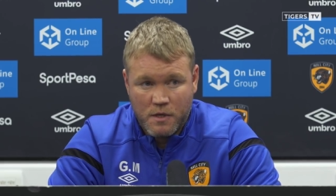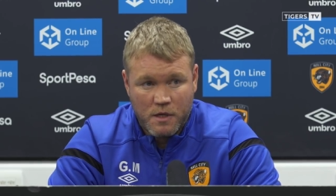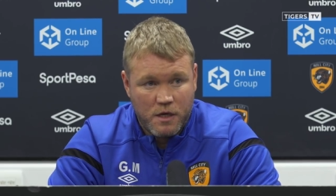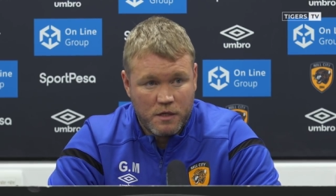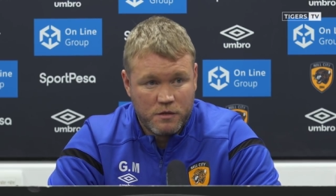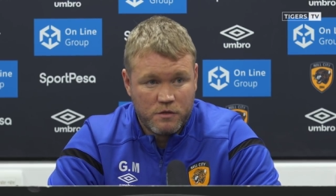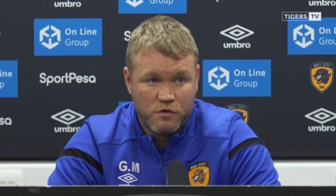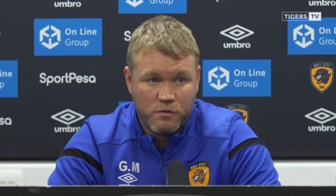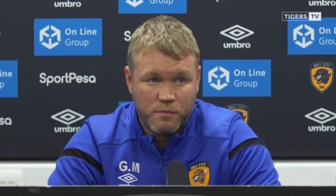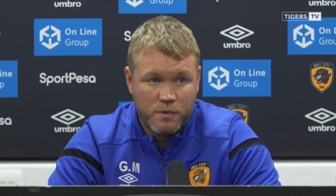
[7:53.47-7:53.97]

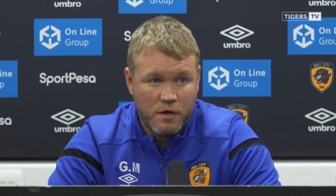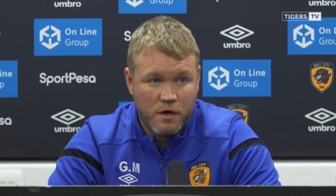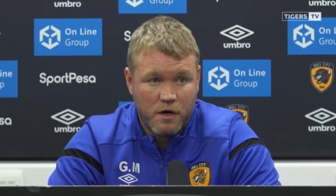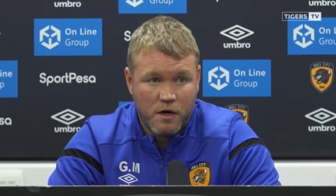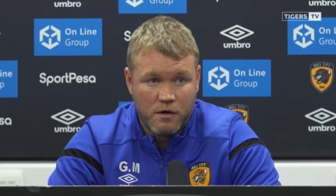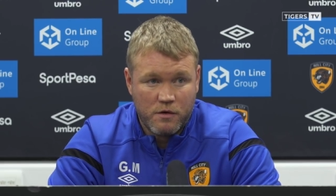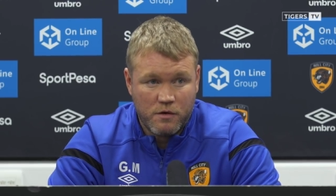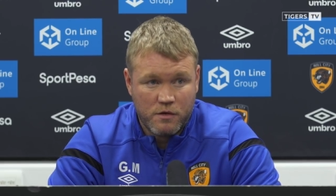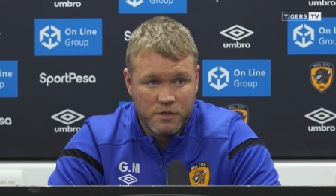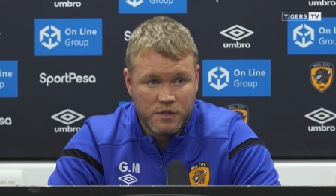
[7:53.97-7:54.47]
at
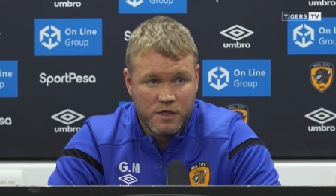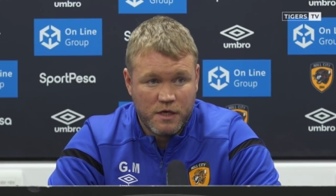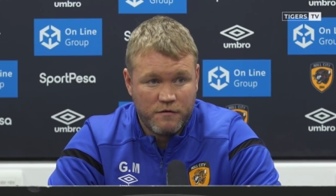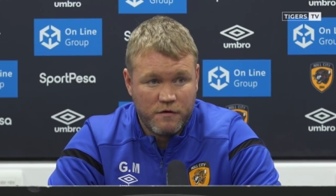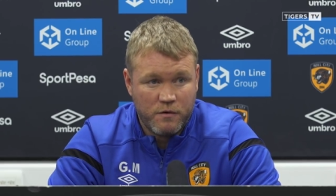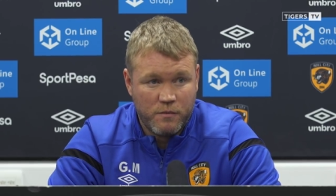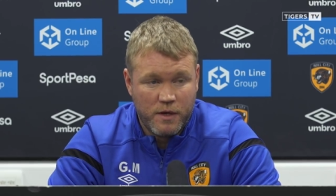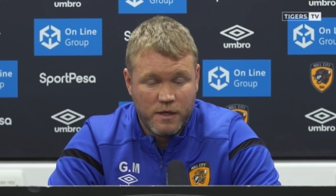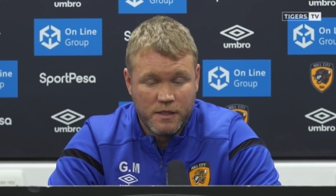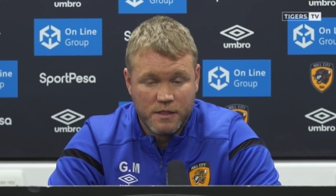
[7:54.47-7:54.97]
QPR or
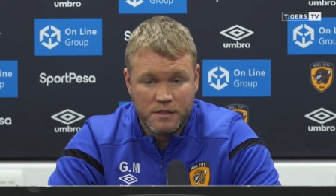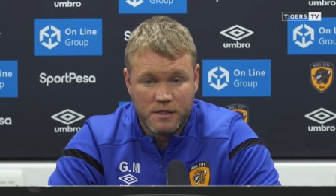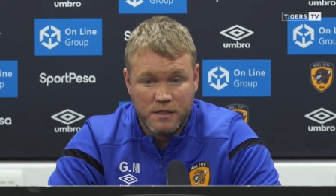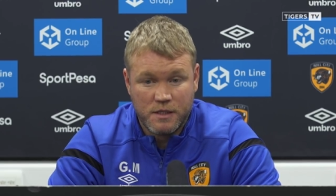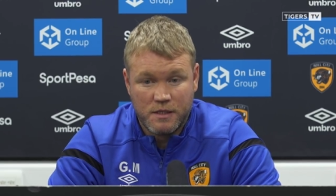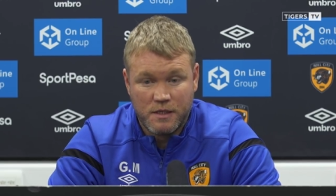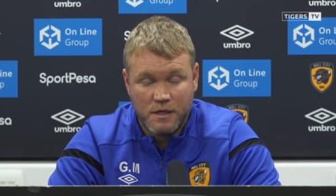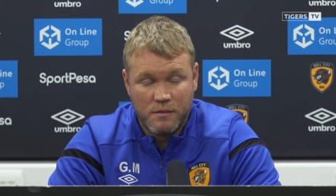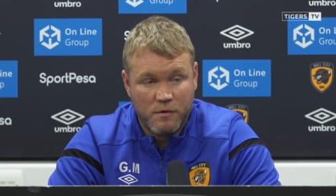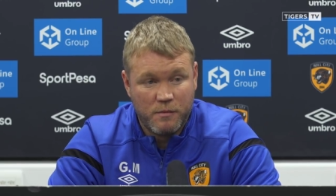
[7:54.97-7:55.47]
Sheffield Wednesday
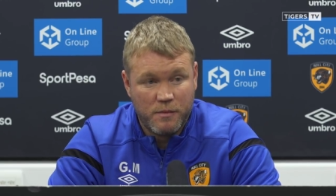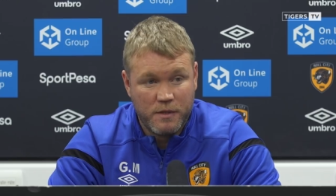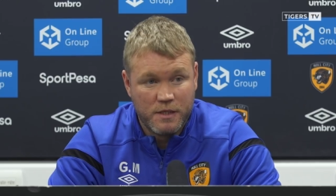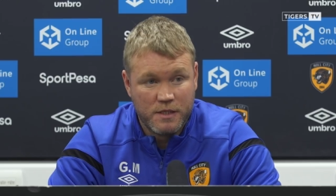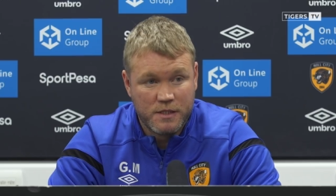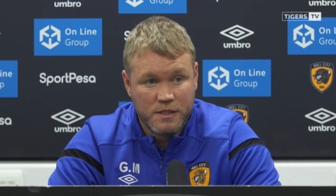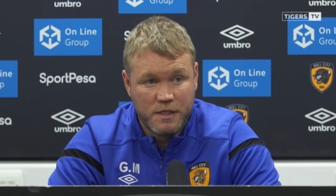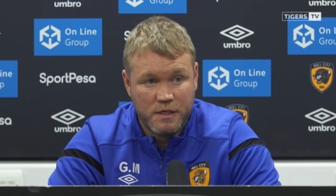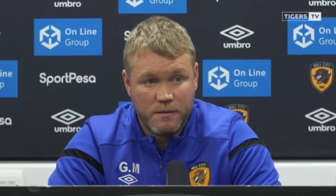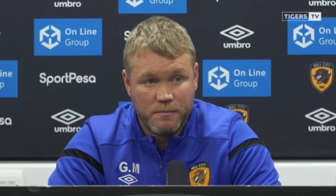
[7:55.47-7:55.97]
the team will be the
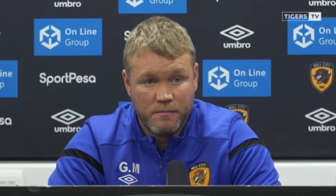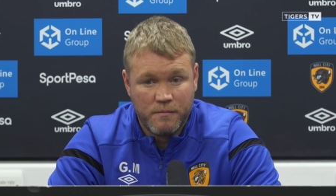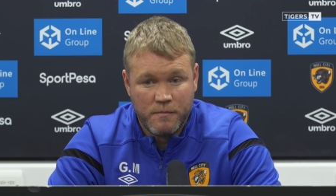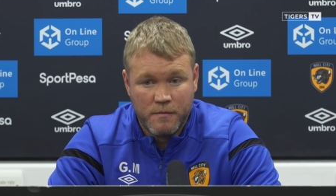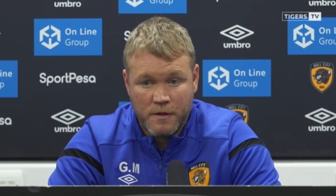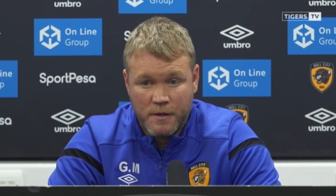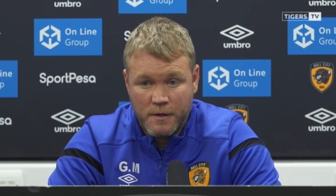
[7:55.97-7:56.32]
same.